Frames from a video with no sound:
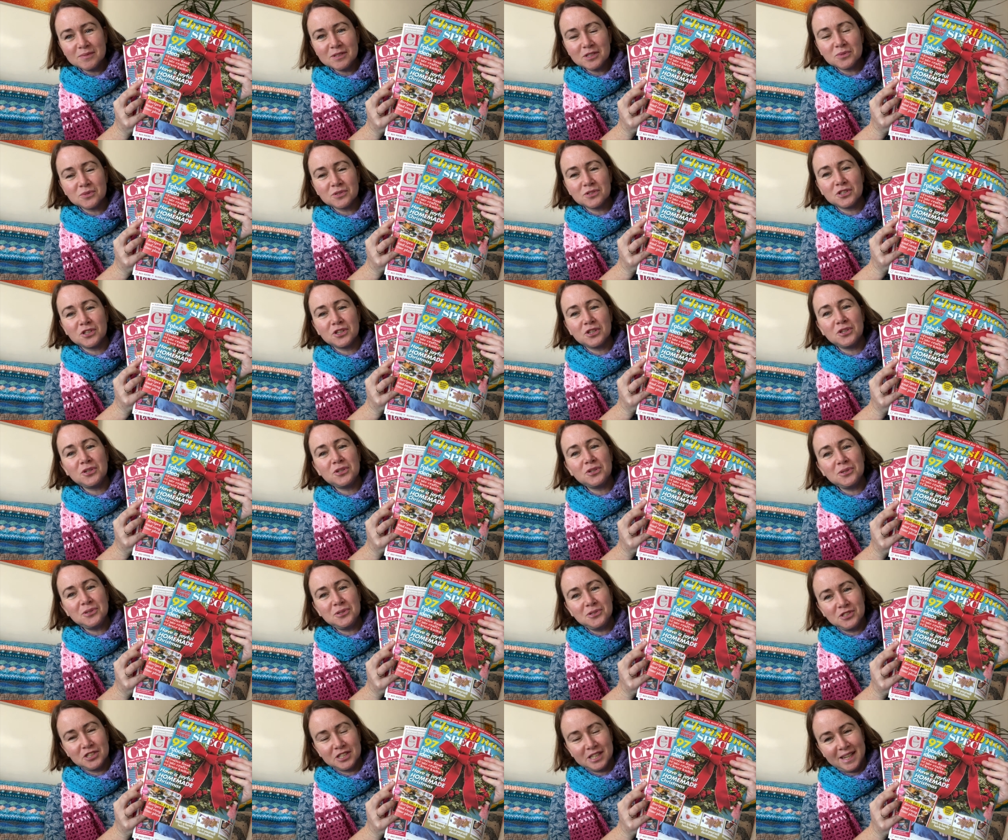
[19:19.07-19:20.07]
which was
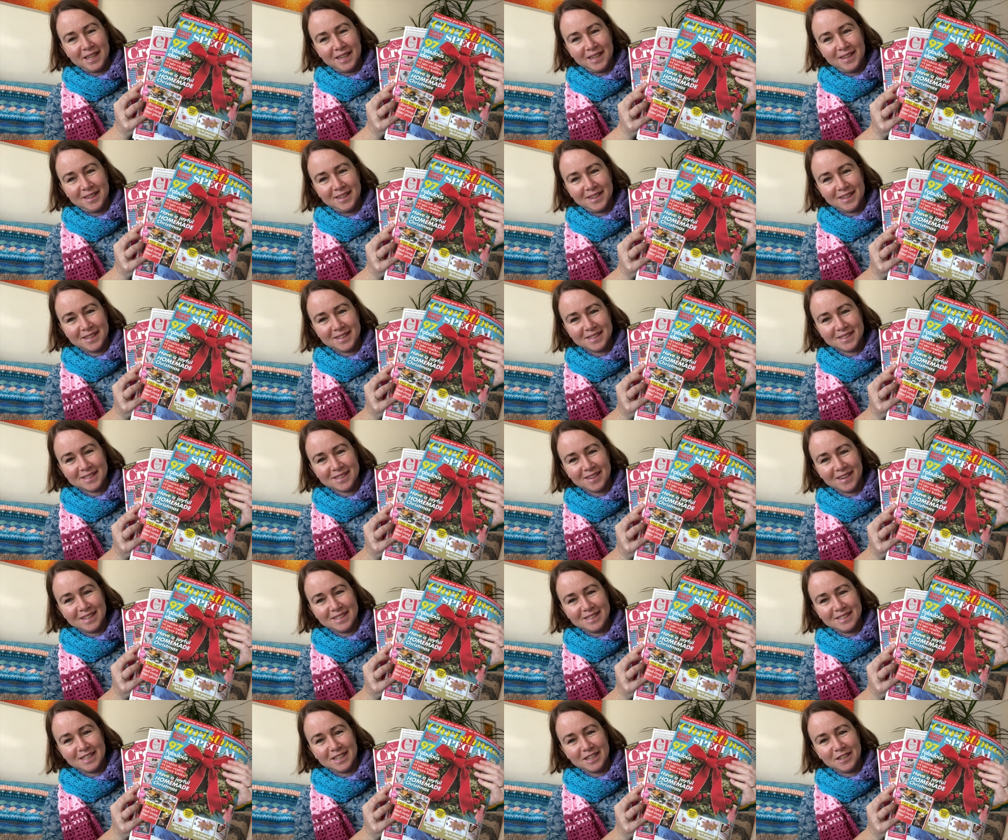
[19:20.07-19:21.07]
hugely
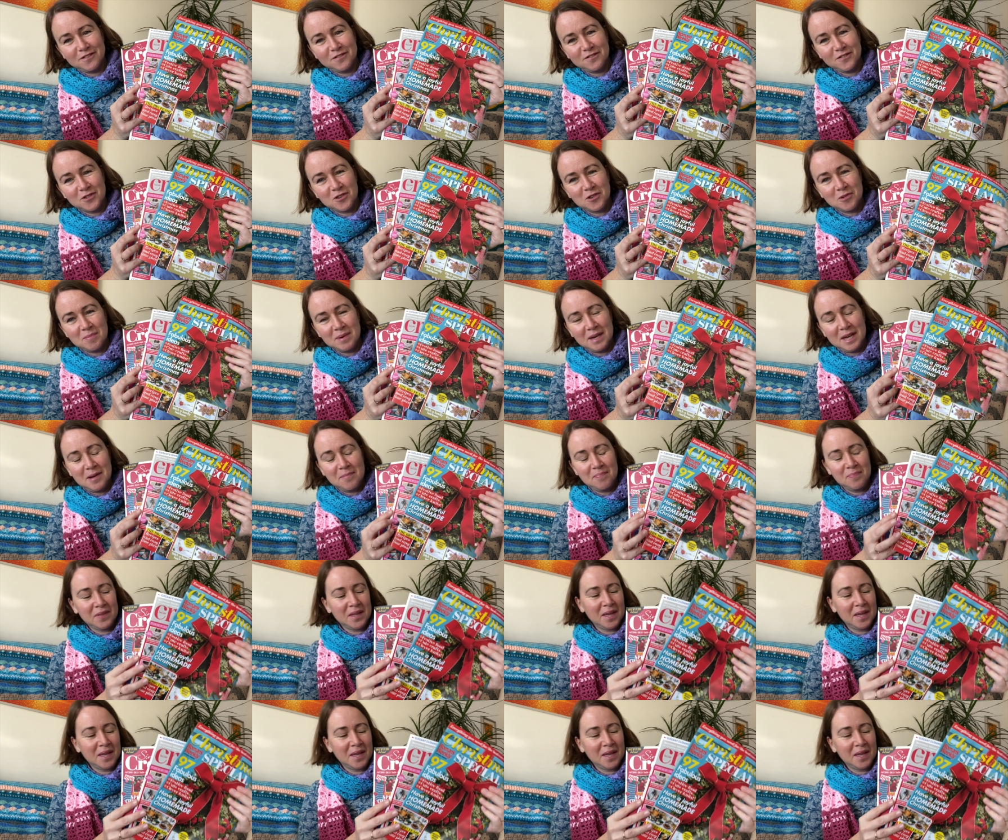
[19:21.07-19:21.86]
exciting for me.